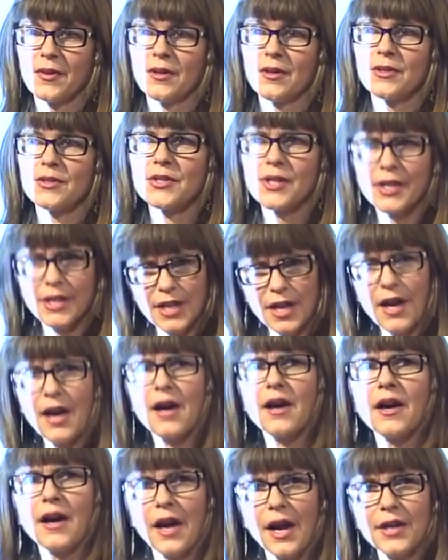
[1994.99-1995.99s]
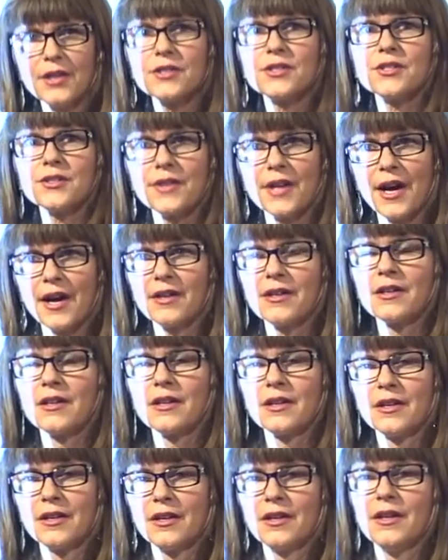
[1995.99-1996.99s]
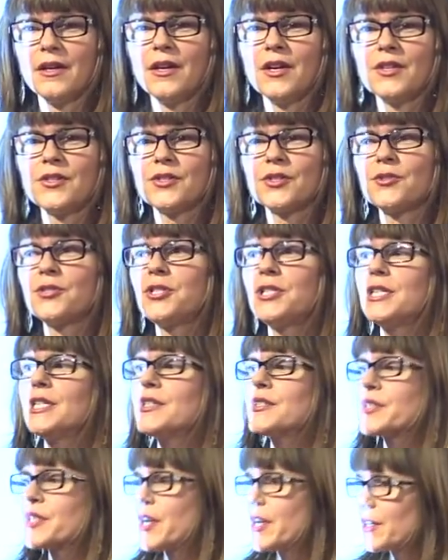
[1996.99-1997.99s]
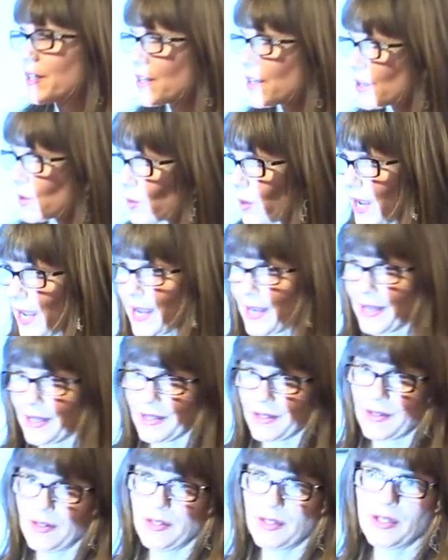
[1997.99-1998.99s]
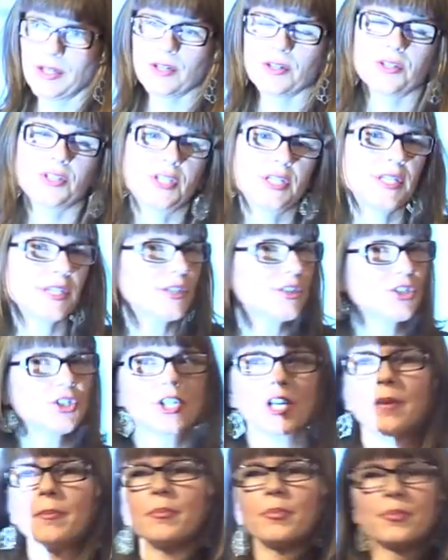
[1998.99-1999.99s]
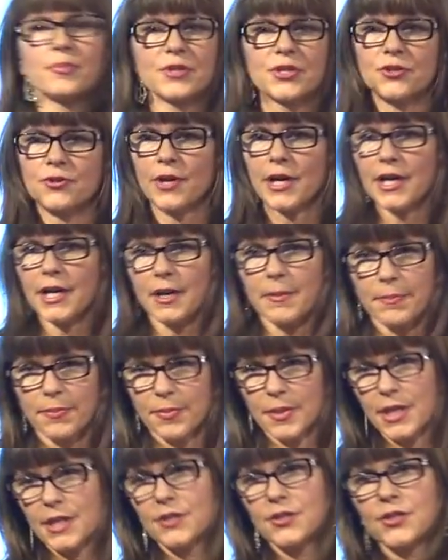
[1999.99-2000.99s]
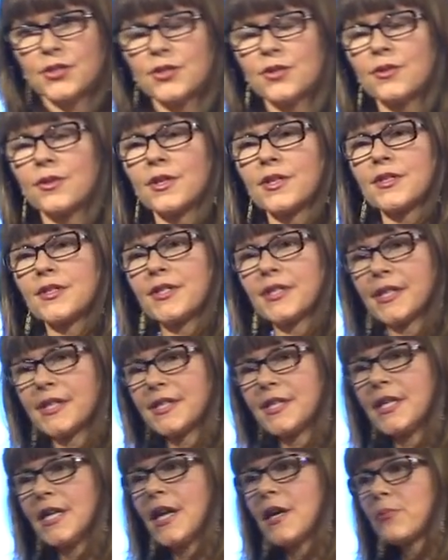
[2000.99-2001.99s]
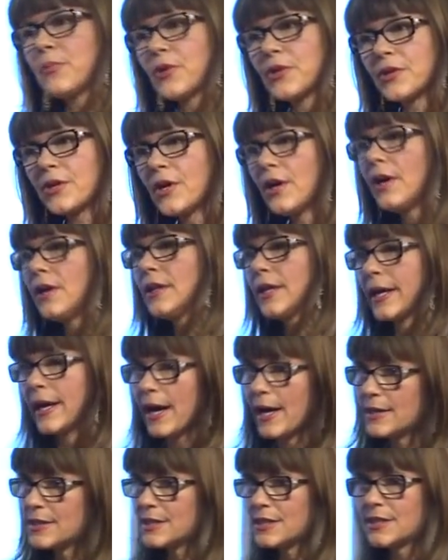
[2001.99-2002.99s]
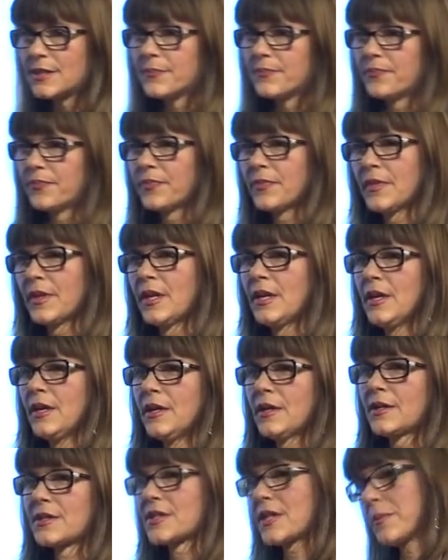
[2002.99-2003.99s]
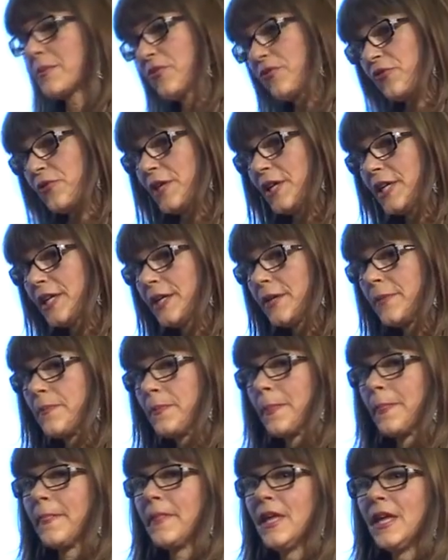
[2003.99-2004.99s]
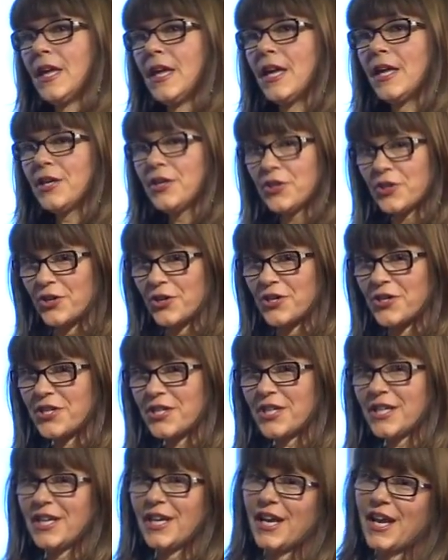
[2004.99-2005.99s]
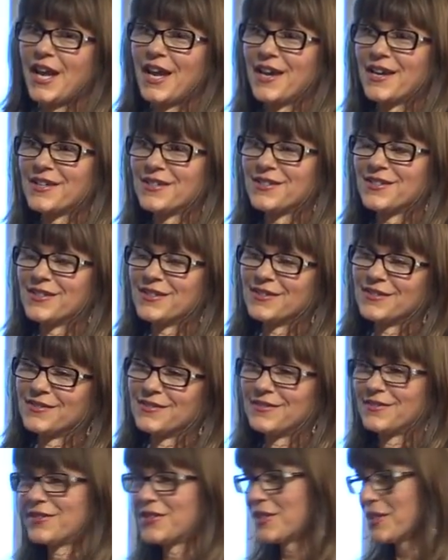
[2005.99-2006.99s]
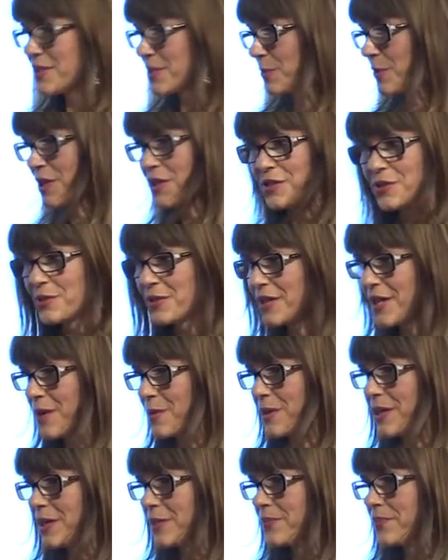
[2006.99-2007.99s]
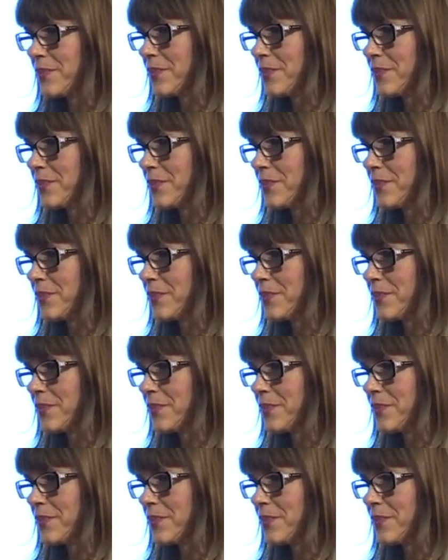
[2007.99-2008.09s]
She's like, yeah, I could do that. So she's on her way. She didn't jump straight up into the 16-8 protocol like I did, because I'm a freak and a nerd, and she doesn't want to do it that way.